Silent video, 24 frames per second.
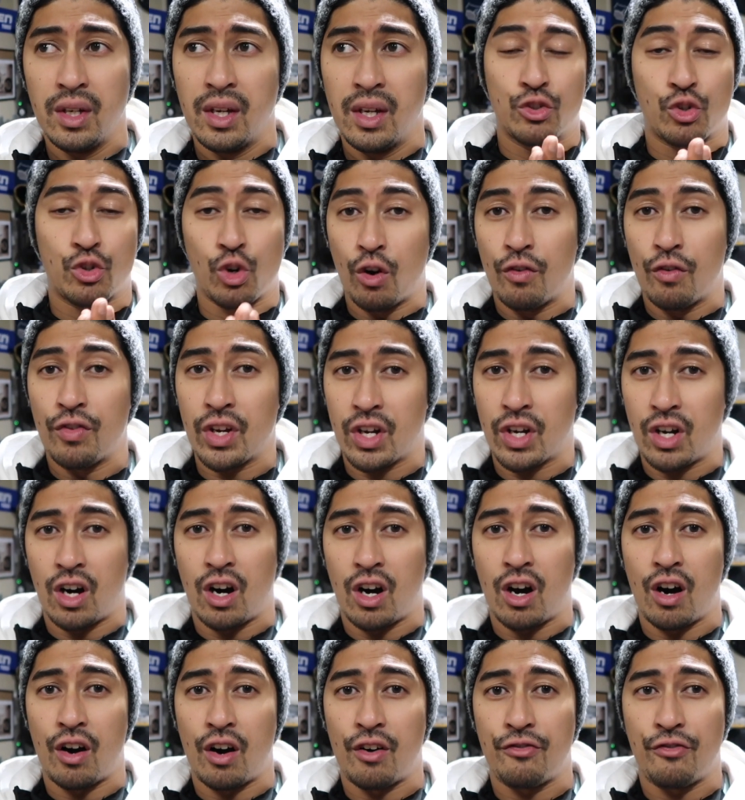Drove the
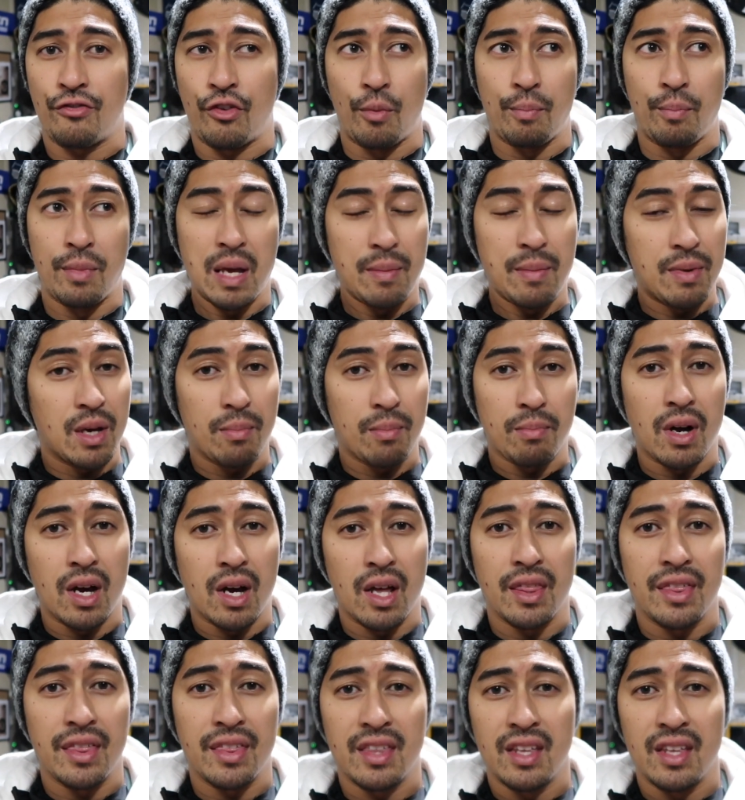car for maybe a
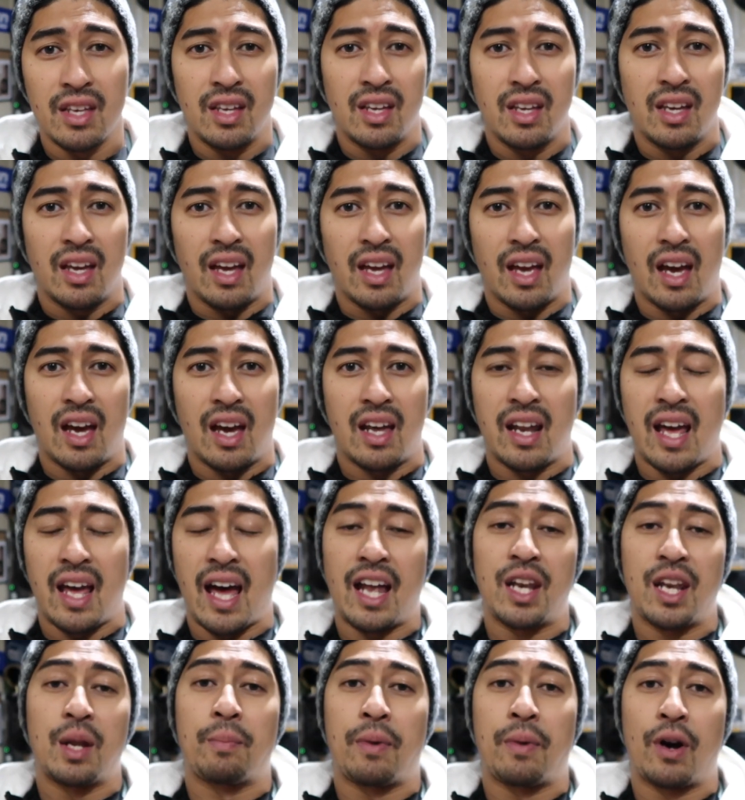month and
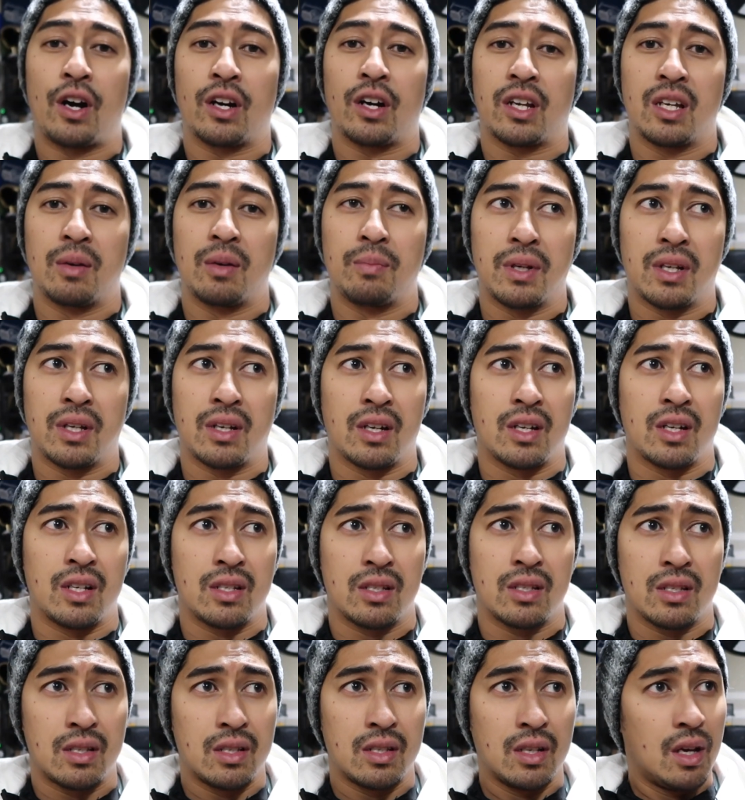had to park it
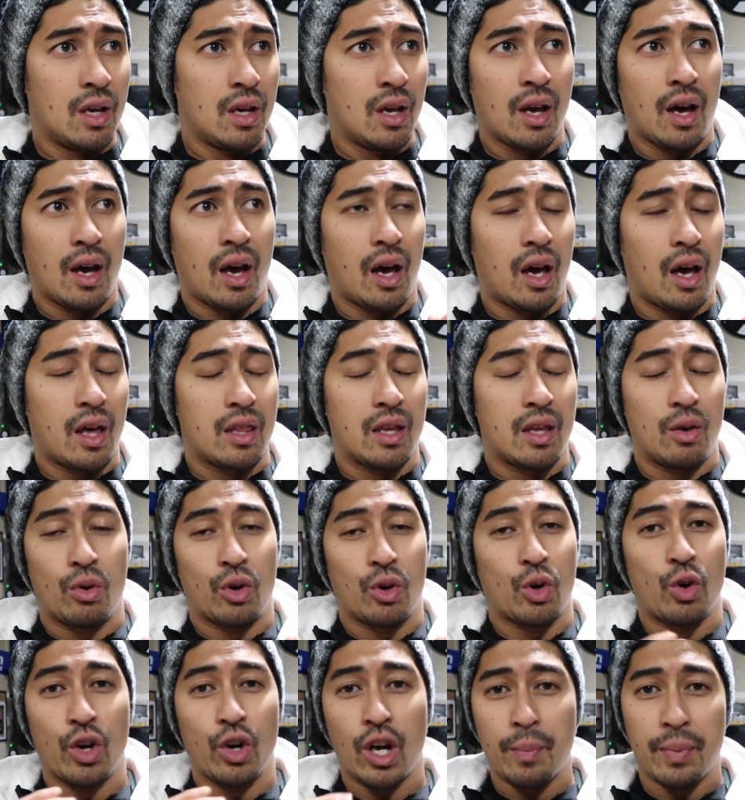because they were
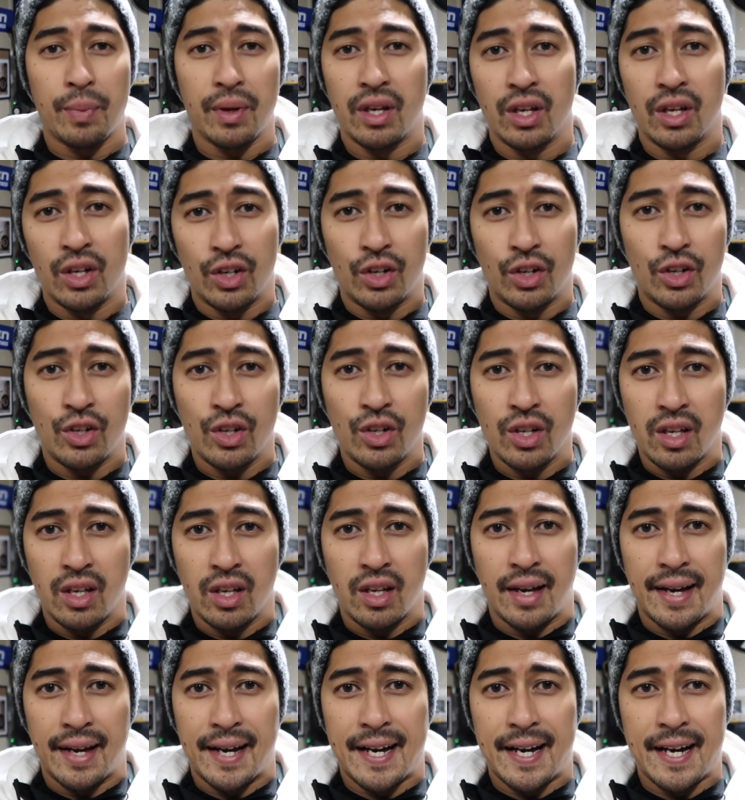going up a hill,
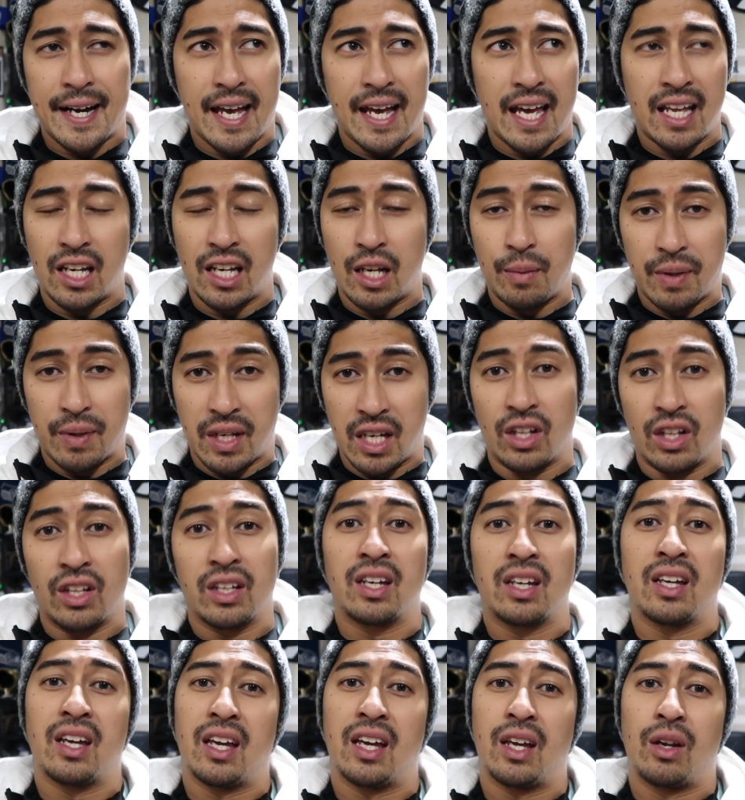ended up killing
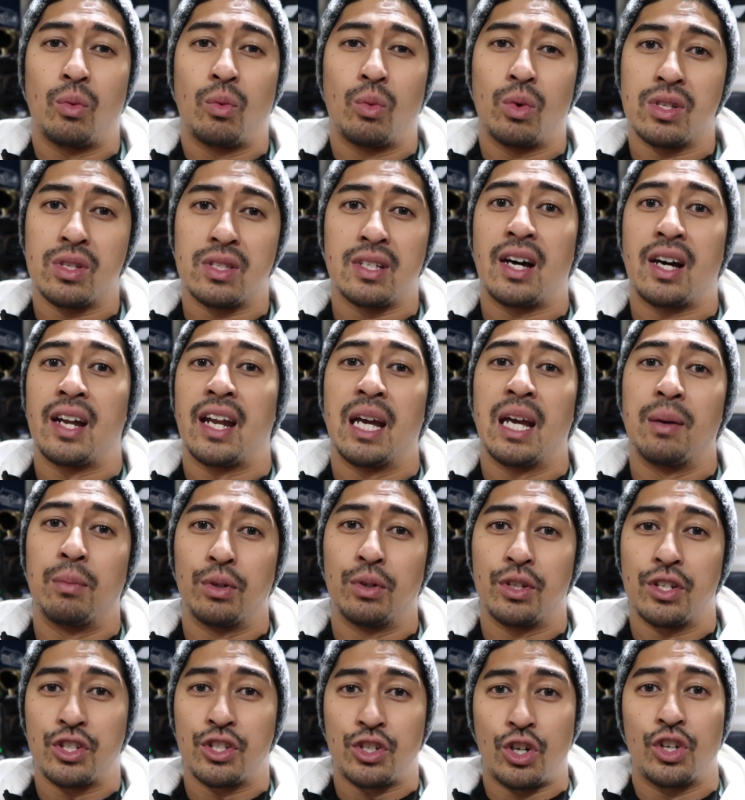it and was not
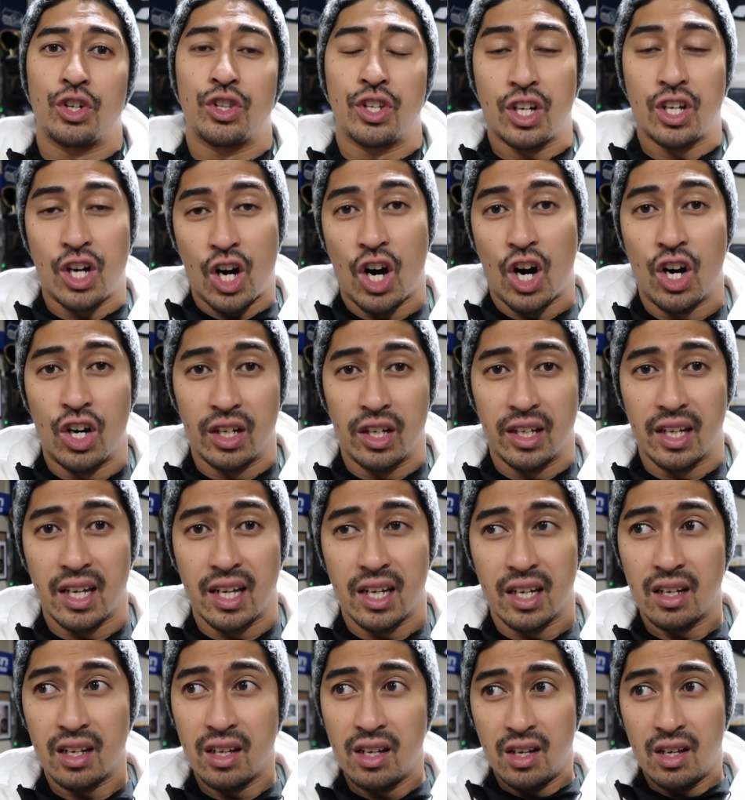able to start the car again.